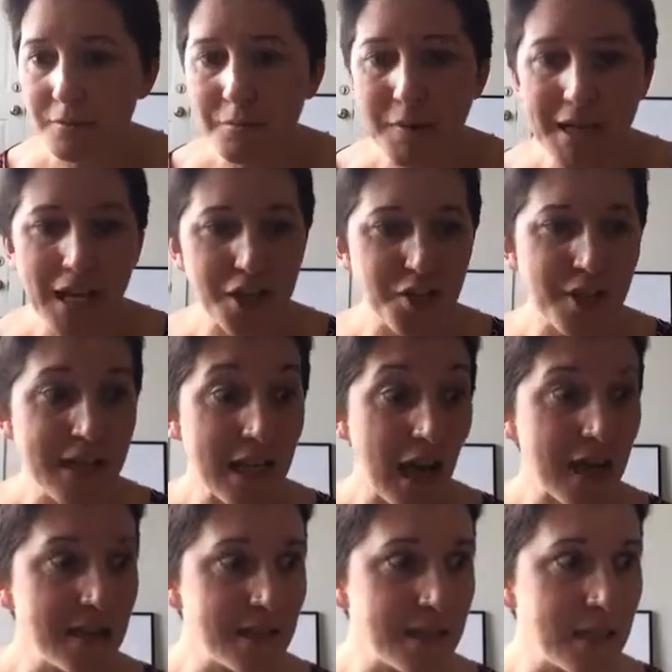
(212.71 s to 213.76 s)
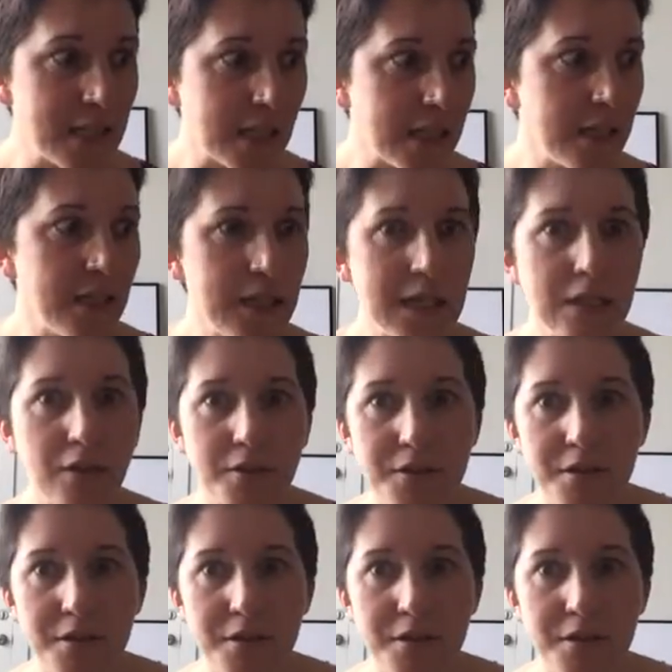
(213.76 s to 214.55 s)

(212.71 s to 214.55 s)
when actually I see clearly